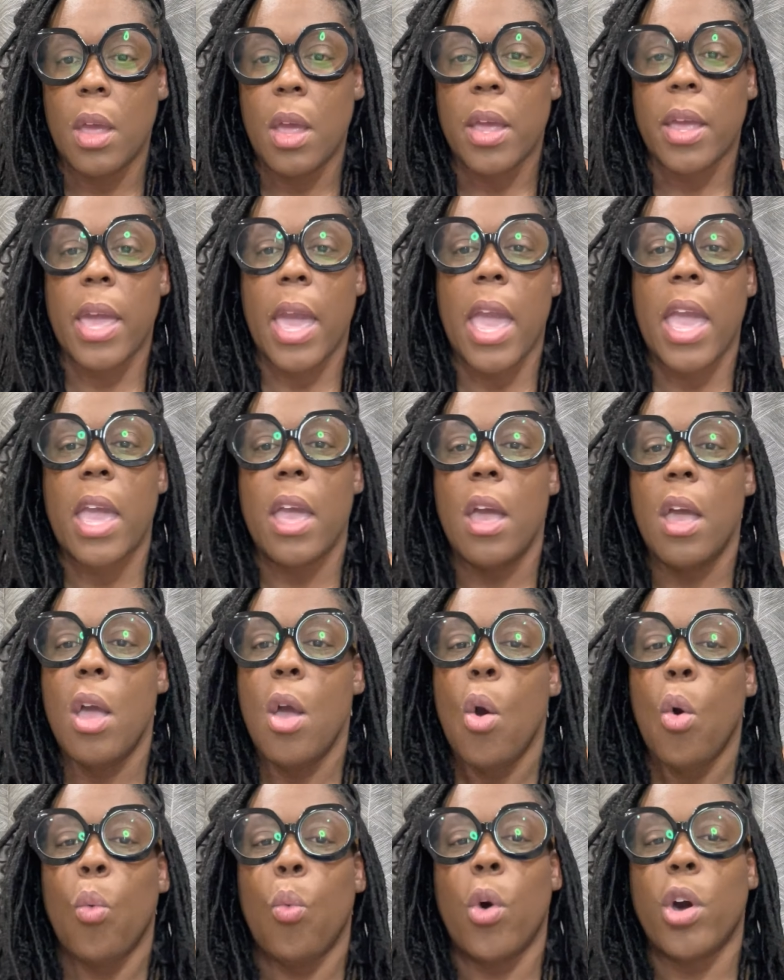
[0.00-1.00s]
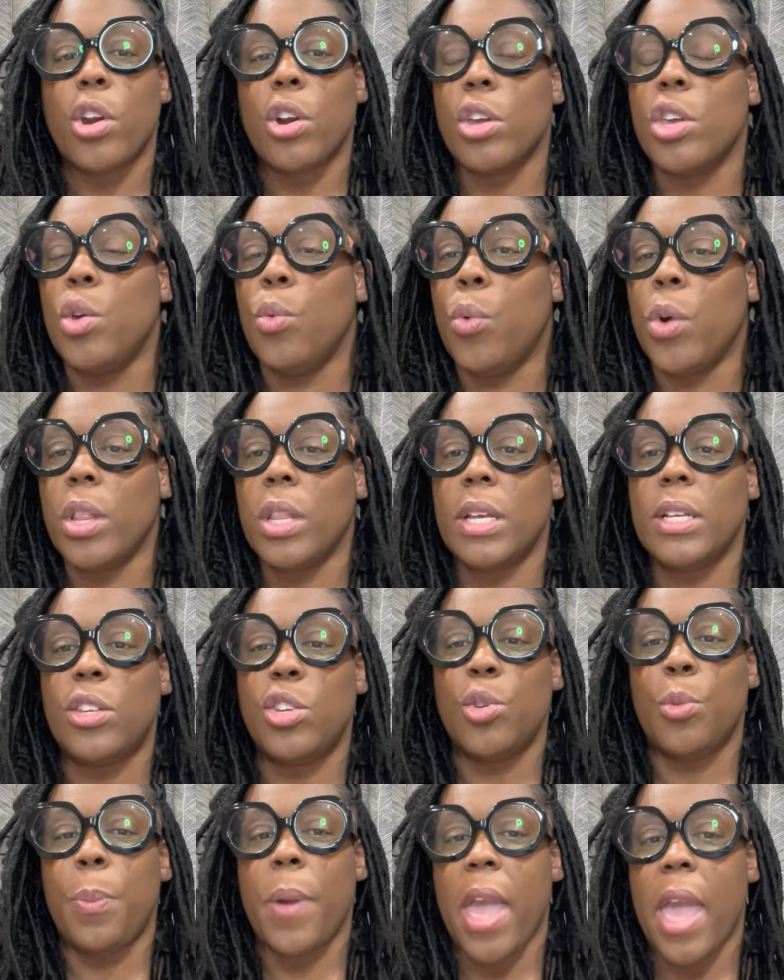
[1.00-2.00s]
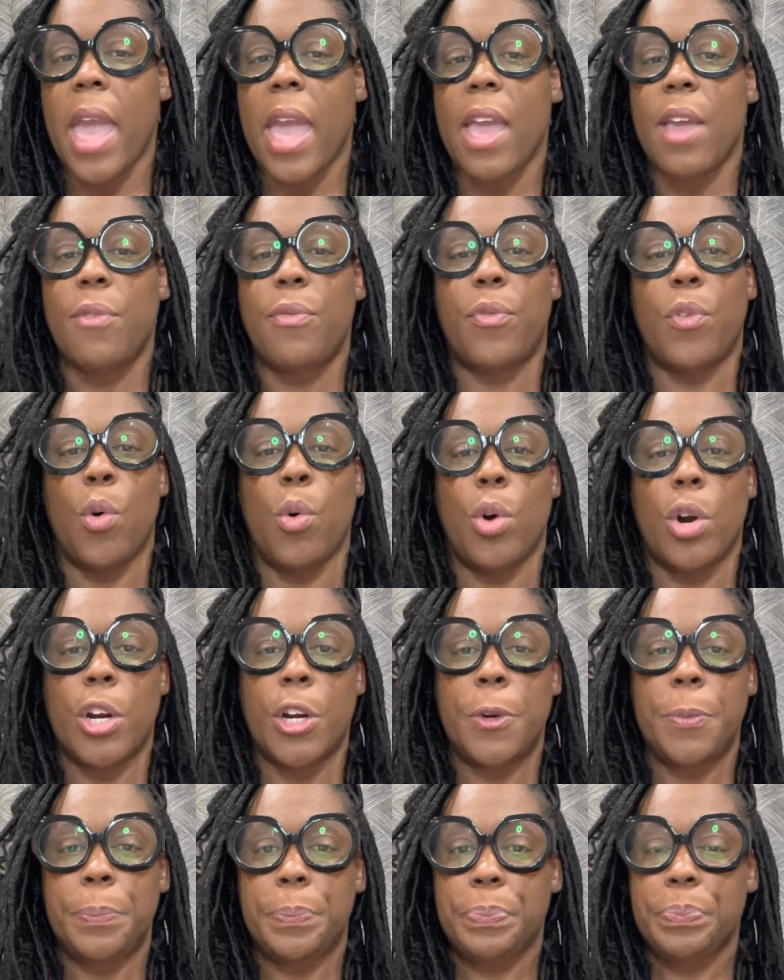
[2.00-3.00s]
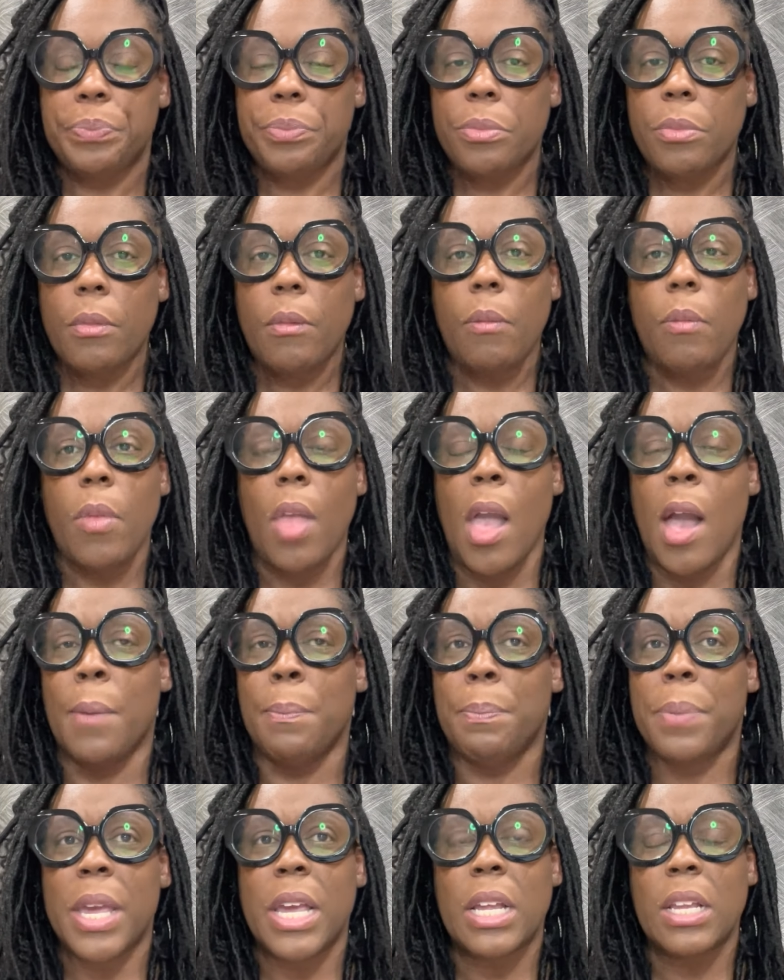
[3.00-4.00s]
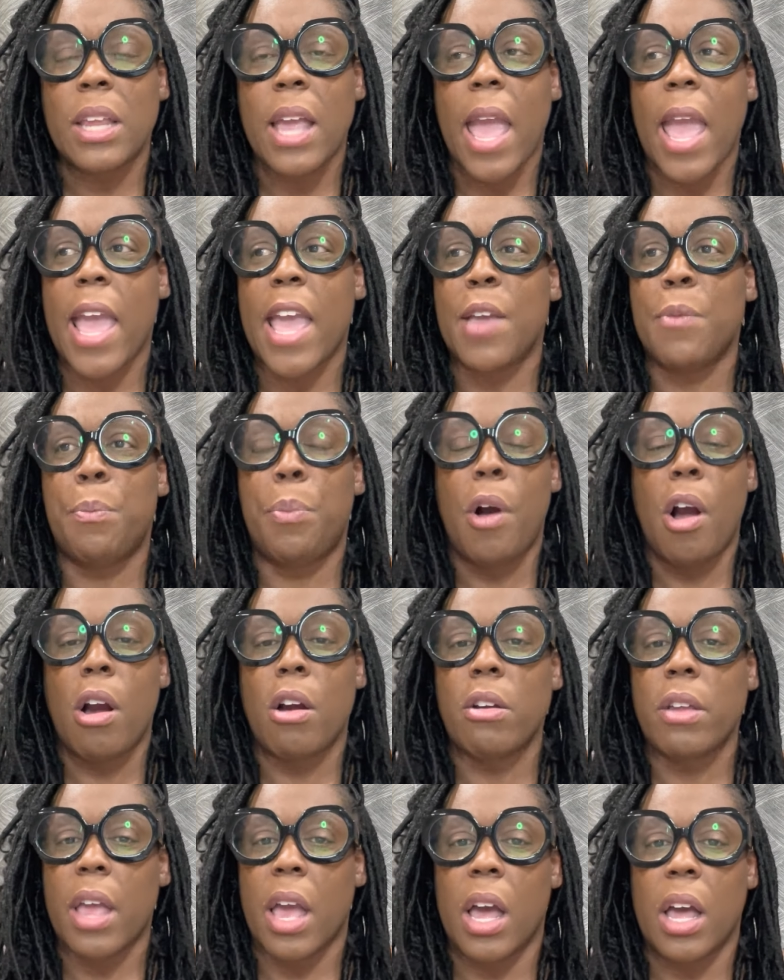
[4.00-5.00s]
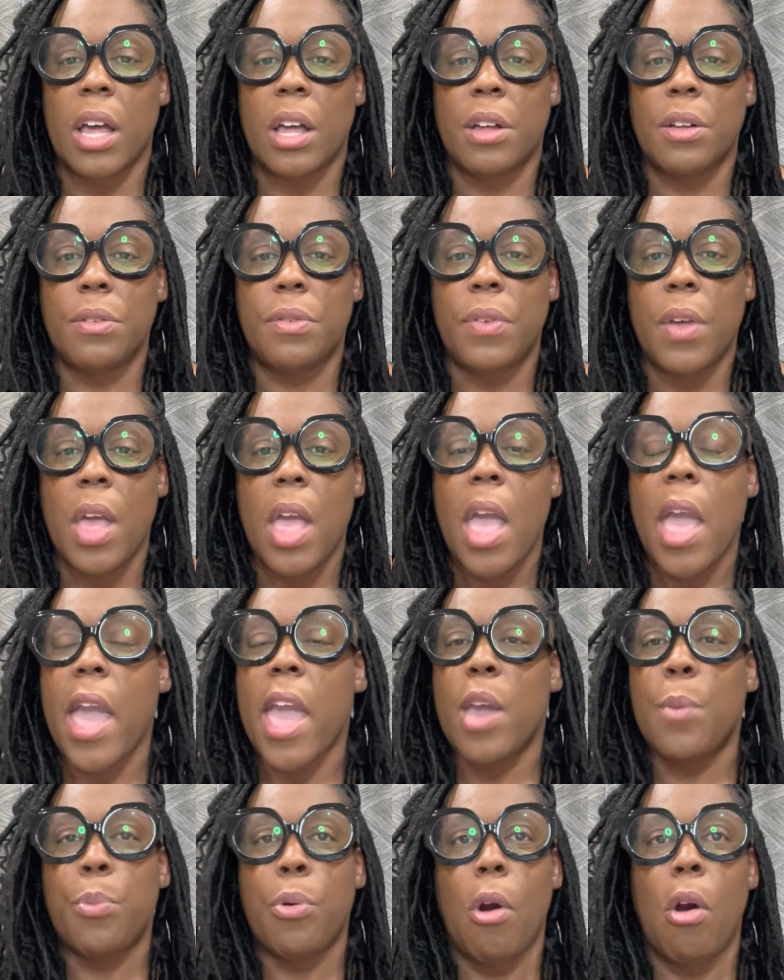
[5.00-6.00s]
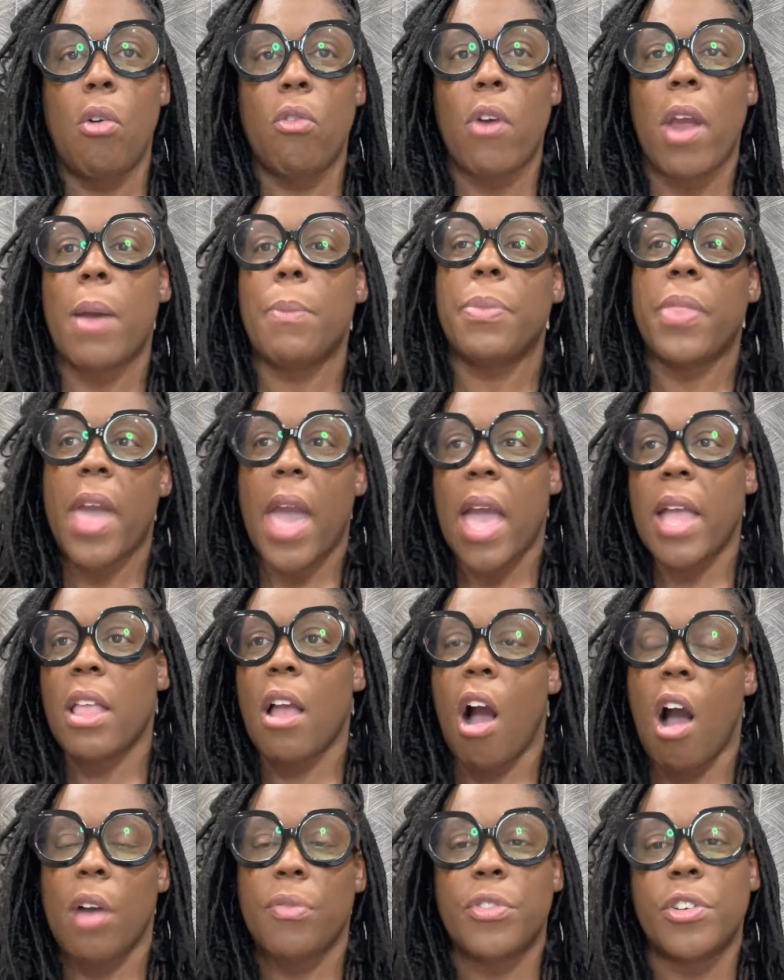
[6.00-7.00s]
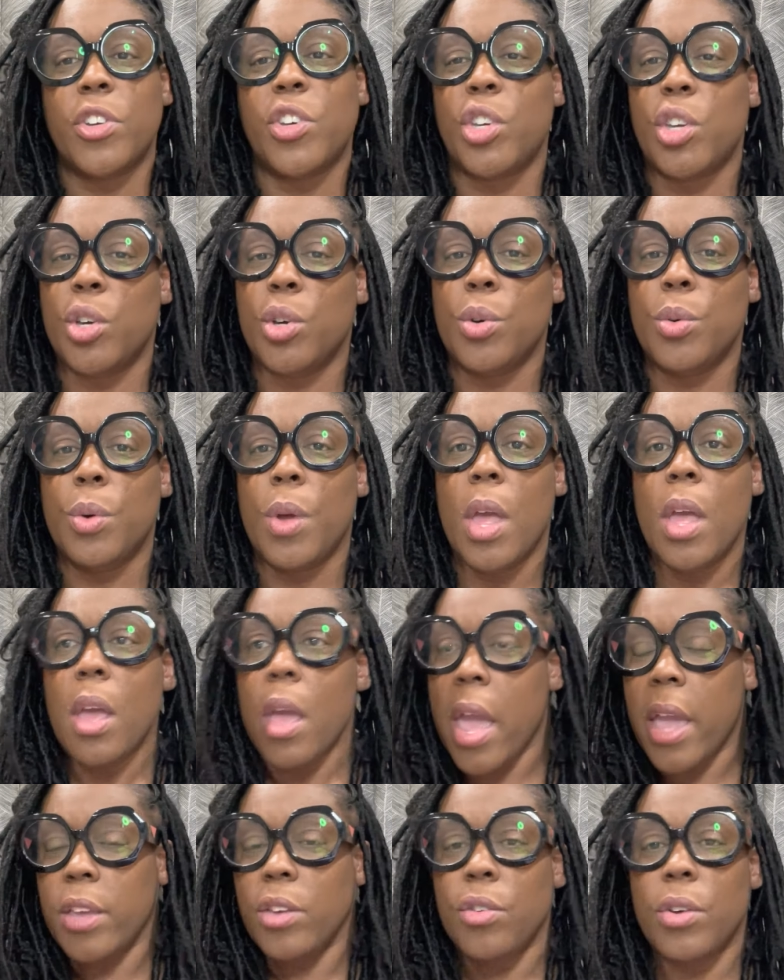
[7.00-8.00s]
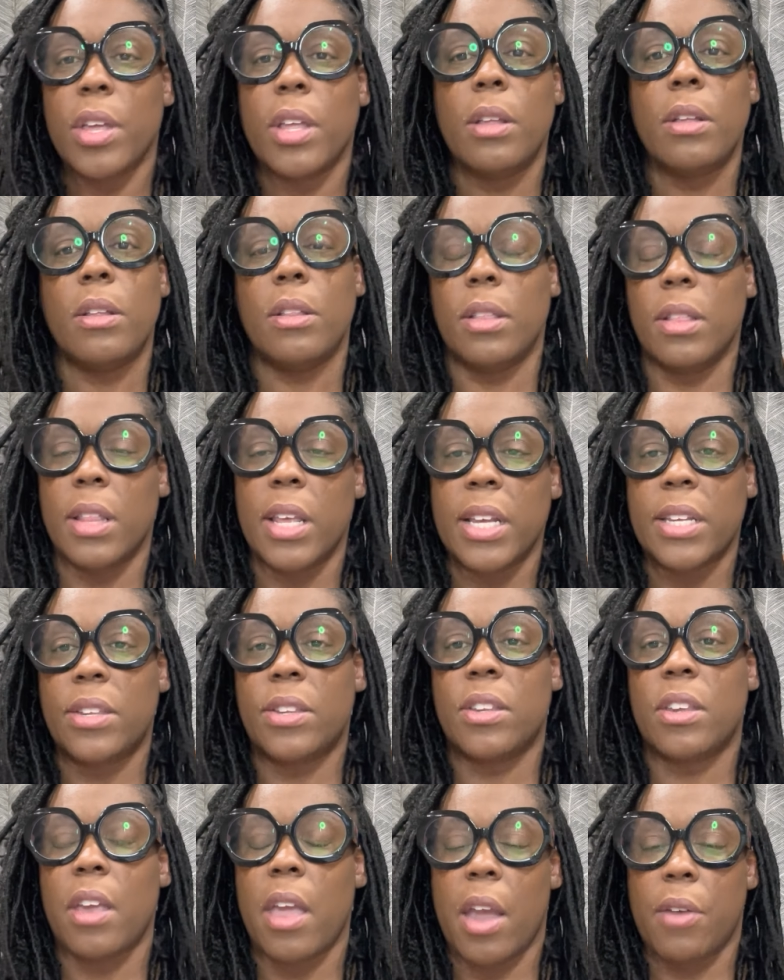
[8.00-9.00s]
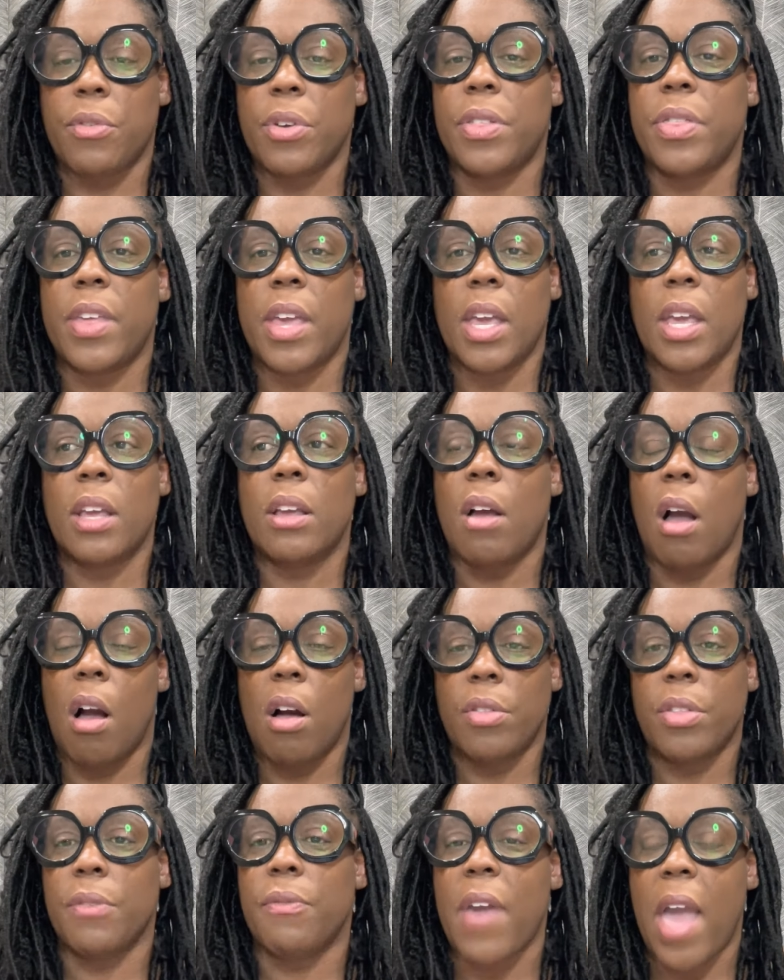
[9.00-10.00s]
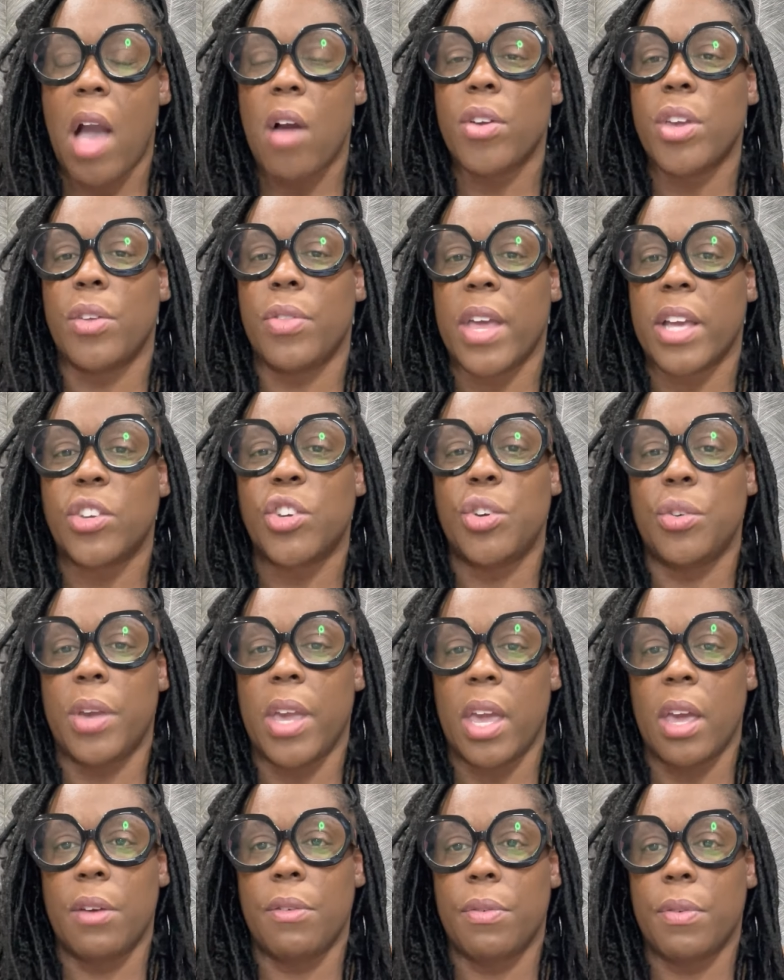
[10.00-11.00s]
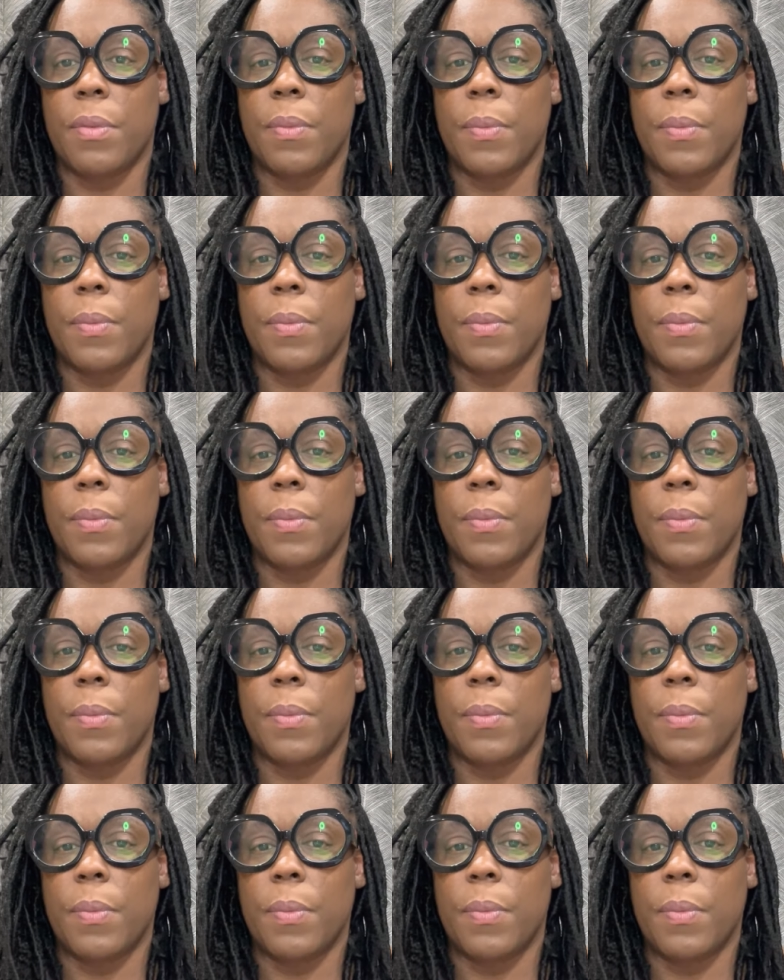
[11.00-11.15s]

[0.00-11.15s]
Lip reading: Okay, what are you willing to pay for being a part of a program that offers you, and you can list everything, all the value that you give?